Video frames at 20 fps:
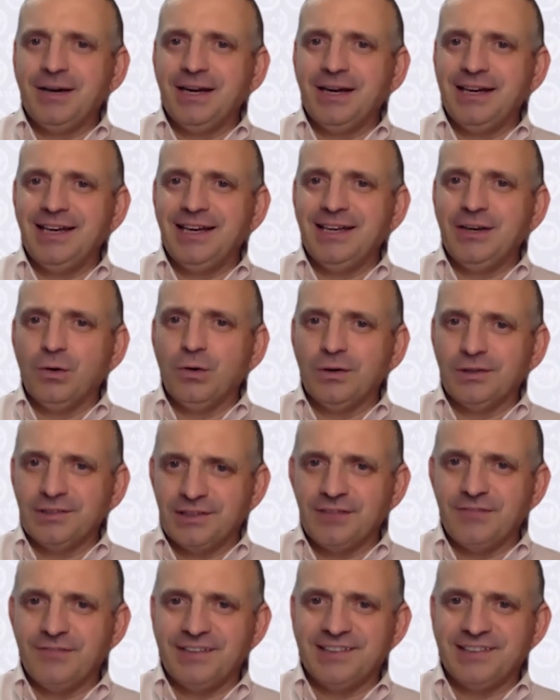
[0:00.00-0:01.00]
in order
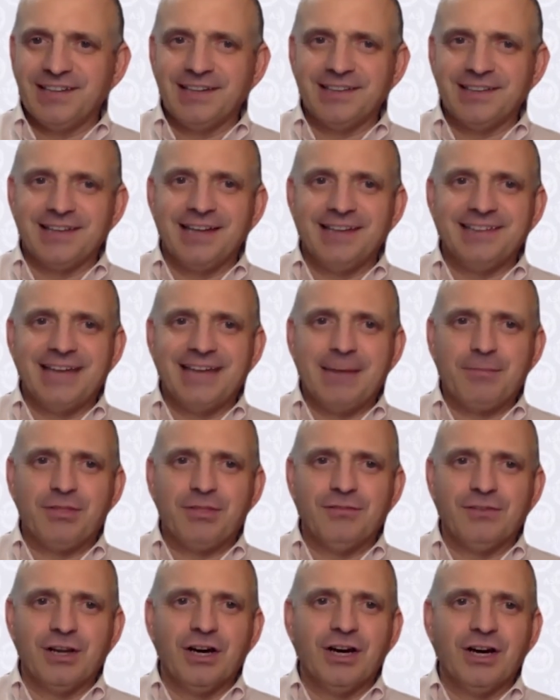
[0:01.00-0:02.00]
to facilitate depth
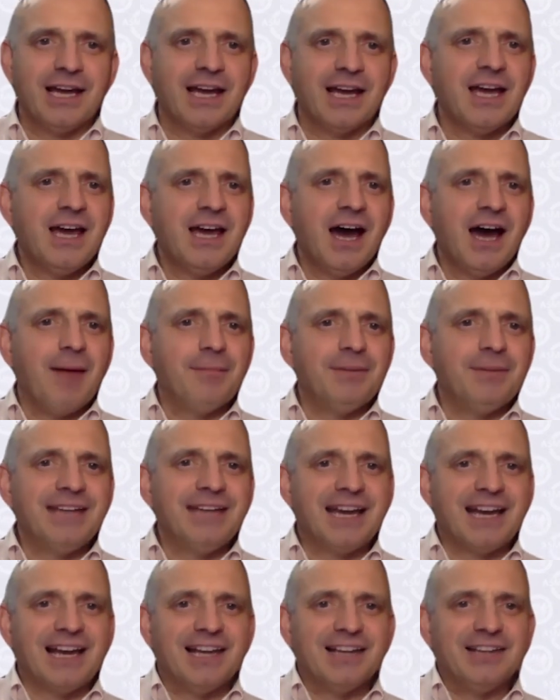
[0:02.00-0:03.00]
of learning.
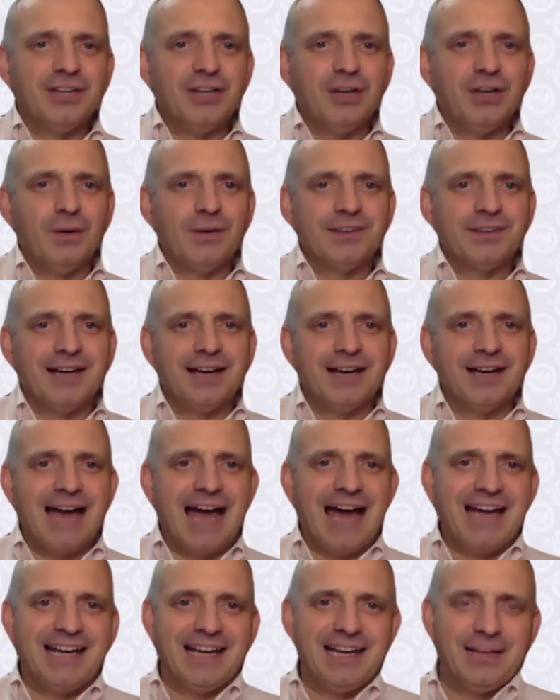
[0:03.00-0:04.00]
Nicola, did you want to
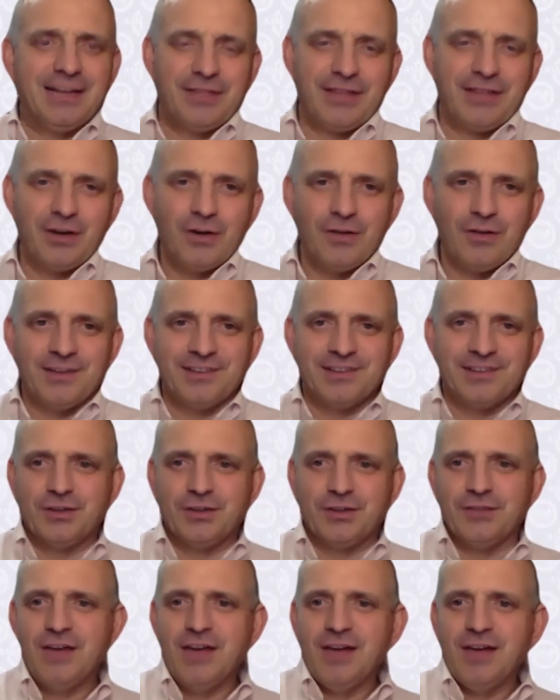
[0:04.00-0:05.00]
add anything on the sort
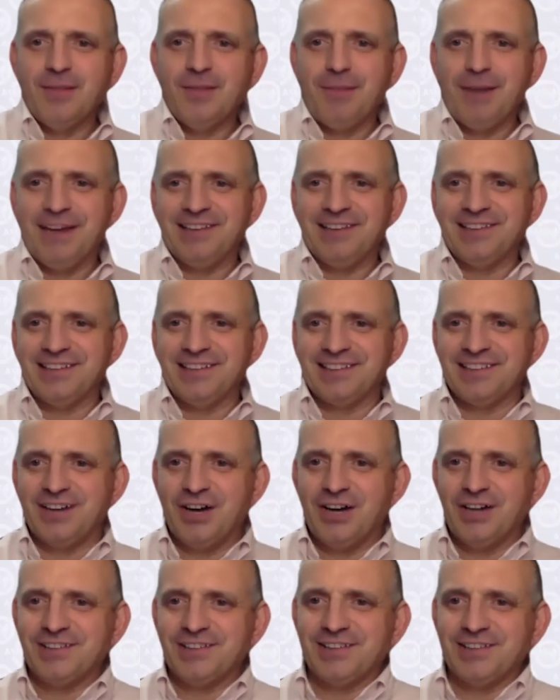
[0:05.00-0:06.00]
of the basic
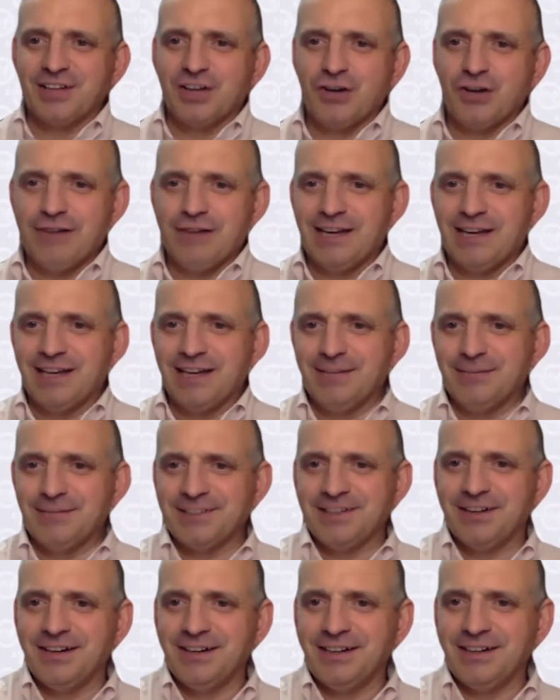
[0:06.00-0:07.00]
science and curriculum
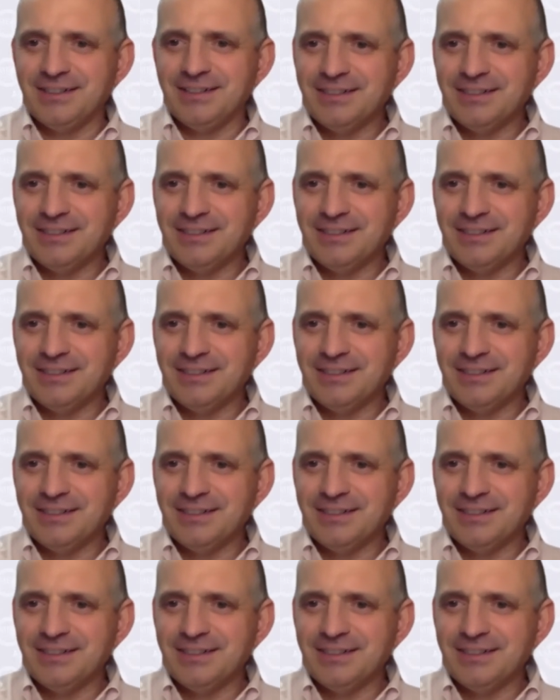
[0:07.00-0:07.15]
side?